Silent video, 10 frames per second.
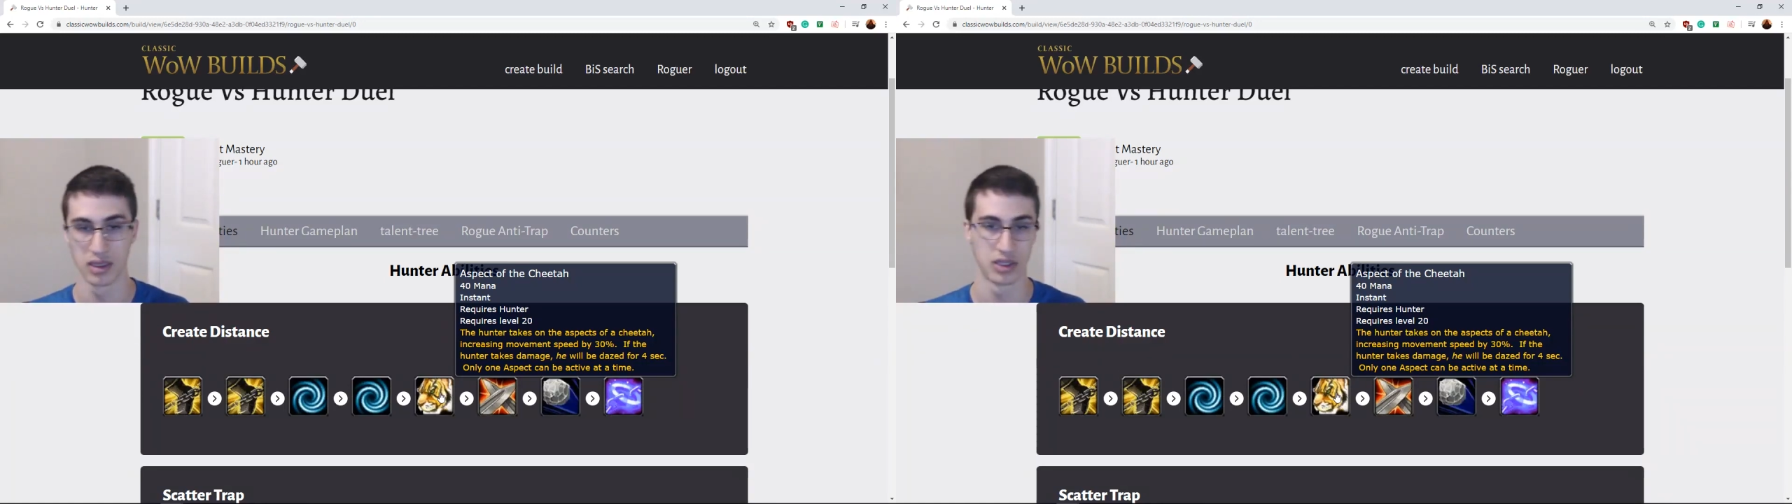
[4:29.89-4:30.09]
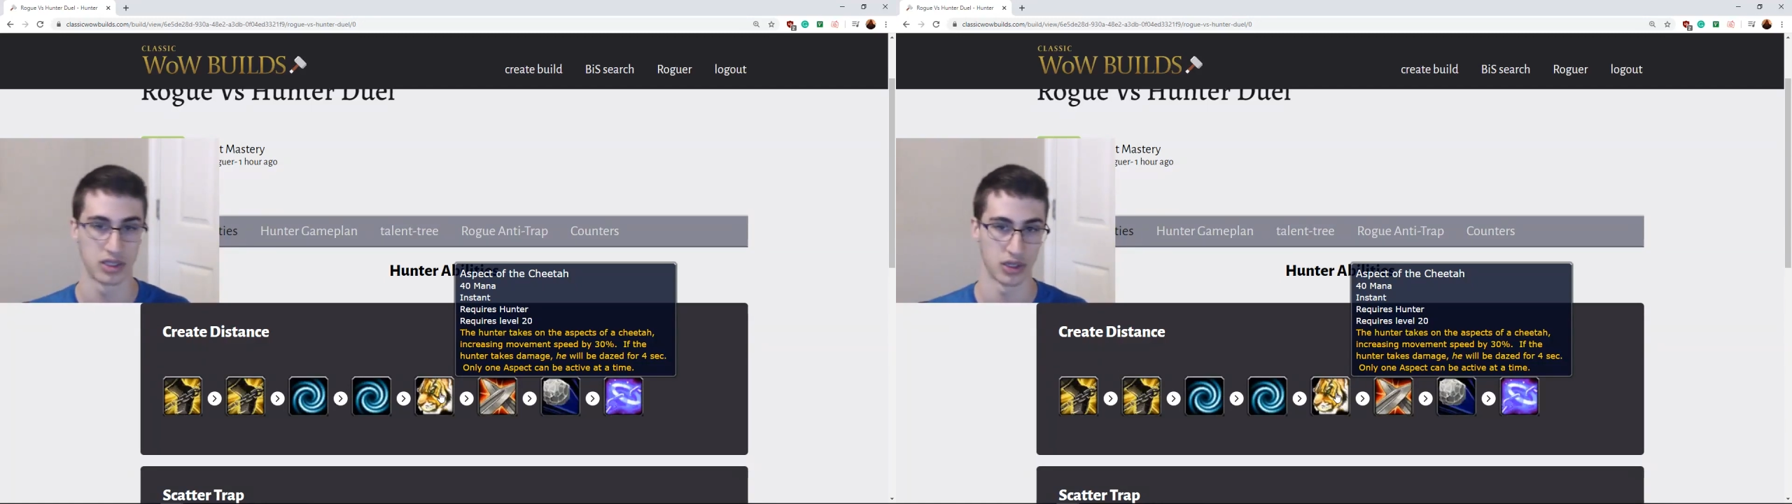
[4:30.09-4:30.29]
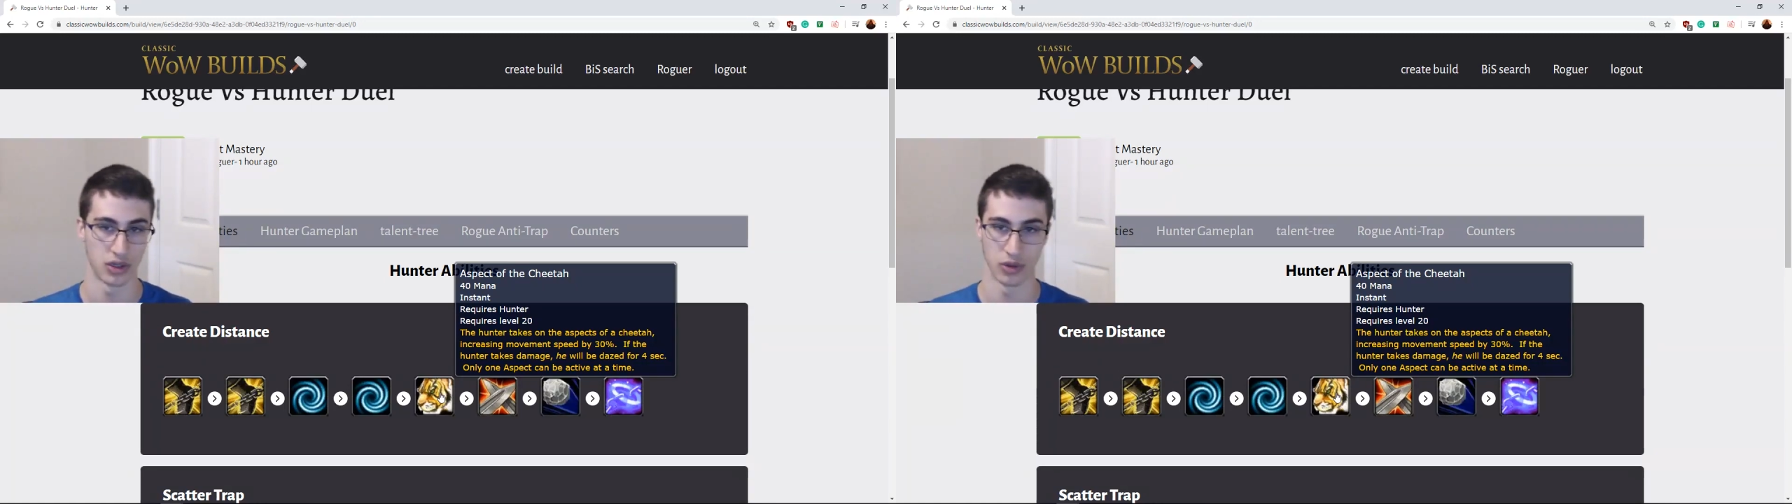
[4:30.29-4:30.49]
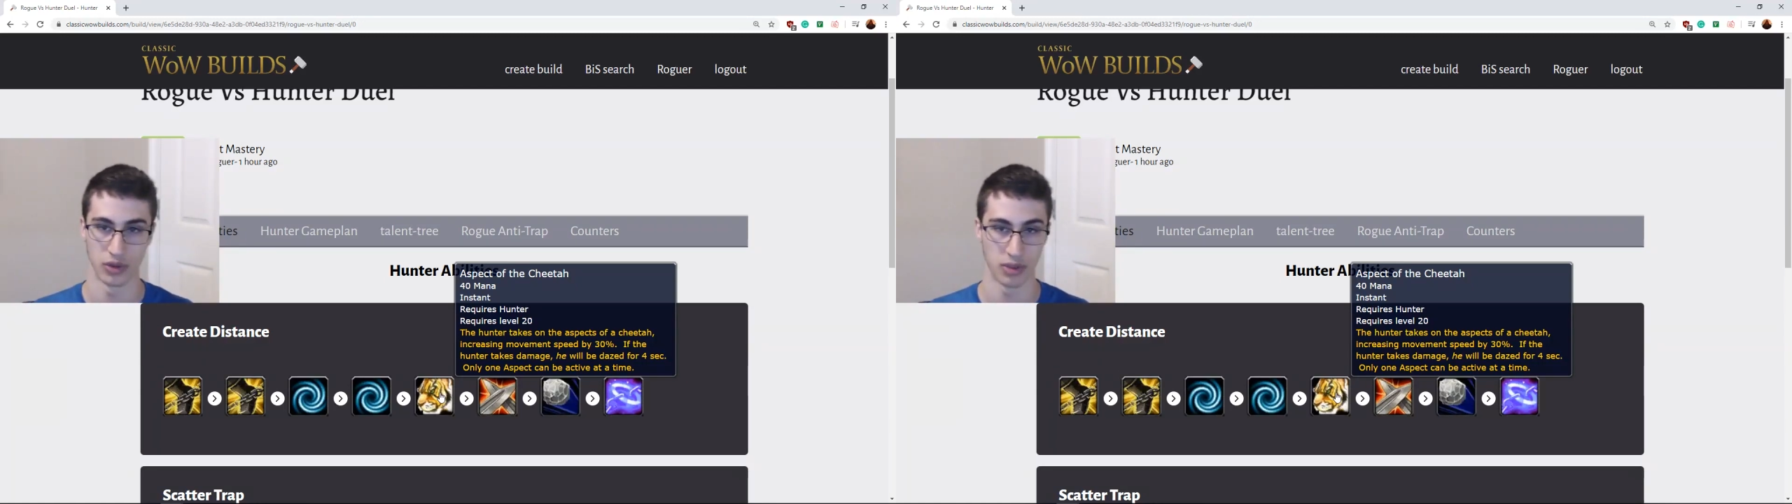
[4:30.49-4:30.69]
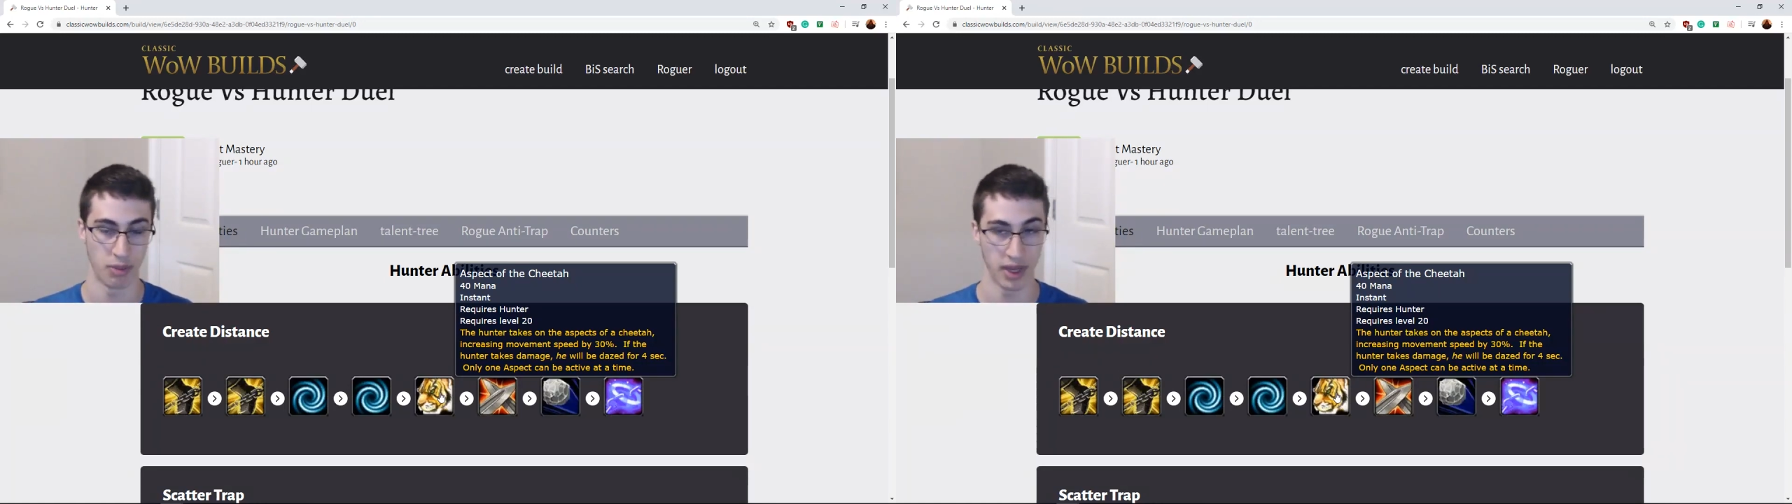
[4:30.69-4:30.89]
So
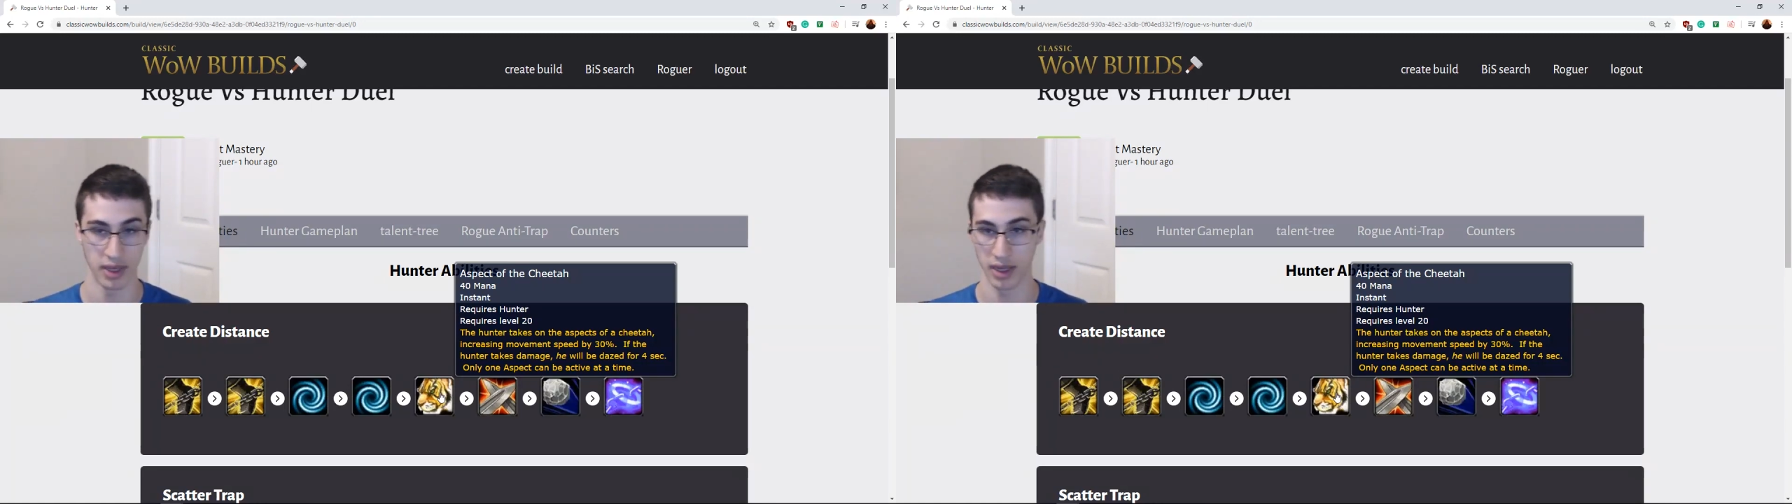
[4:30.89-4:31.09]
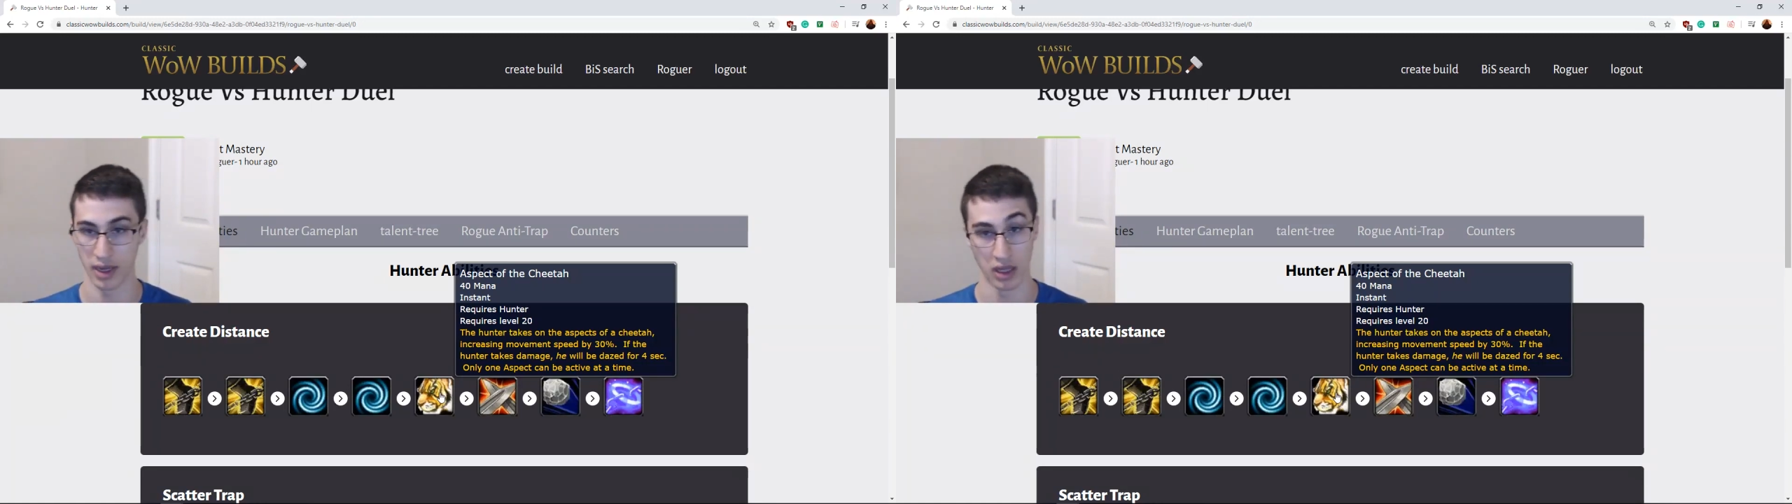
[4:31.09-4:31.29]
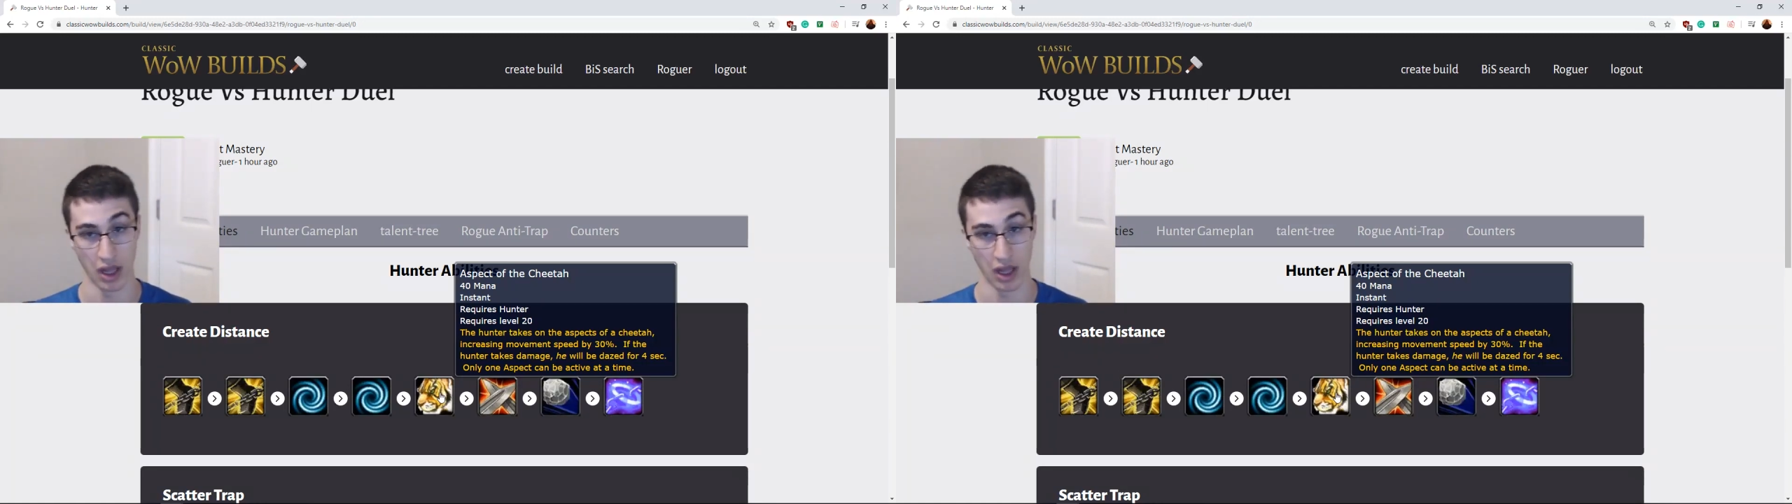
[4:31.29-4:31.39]
a